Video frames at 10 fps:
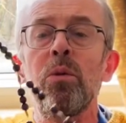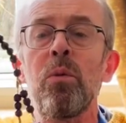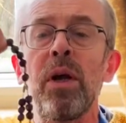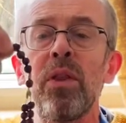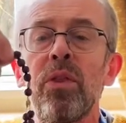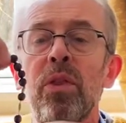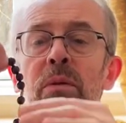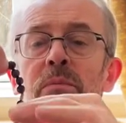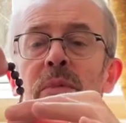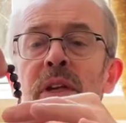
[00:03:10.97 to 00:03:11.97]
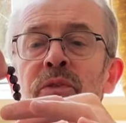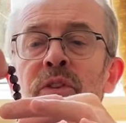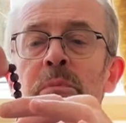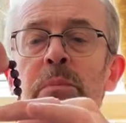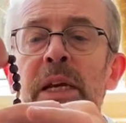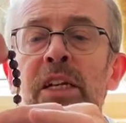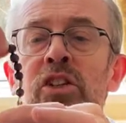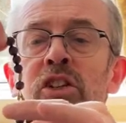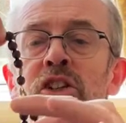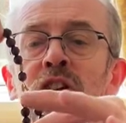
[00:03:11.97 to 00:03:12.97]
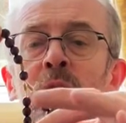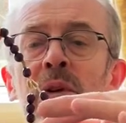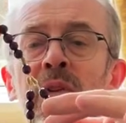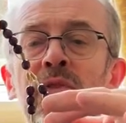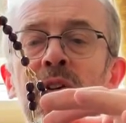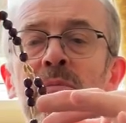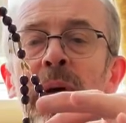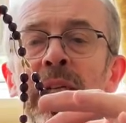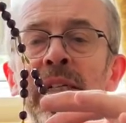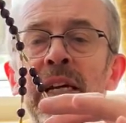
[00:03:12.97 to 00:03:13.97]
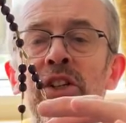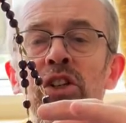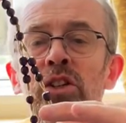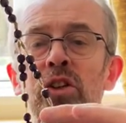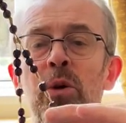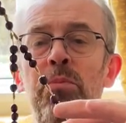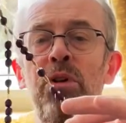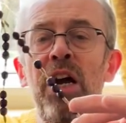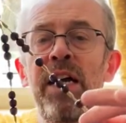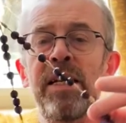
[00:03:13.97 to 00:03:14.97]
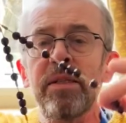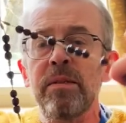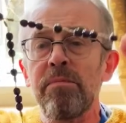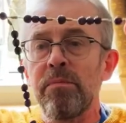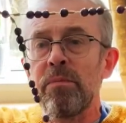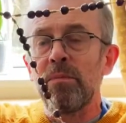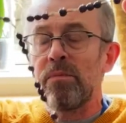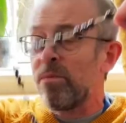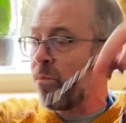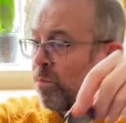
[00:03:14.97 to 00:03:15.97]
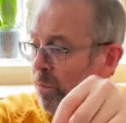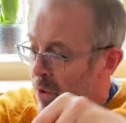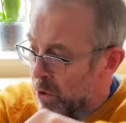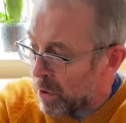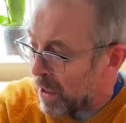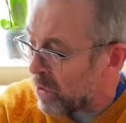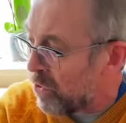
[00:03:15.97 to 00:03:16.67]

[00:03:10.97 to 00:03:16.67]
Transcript: with different beads to show different meditations or prayers. We'll do that in a